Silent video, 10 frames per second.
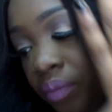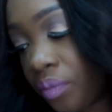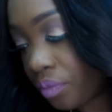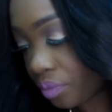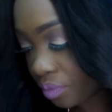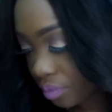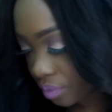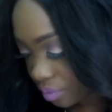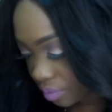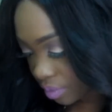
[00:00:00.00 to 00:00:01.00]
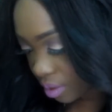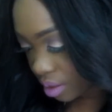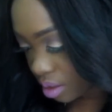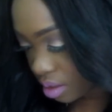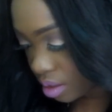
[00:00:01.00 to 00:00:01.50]

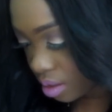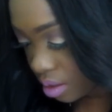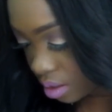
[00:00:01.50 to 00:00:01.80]
(silence)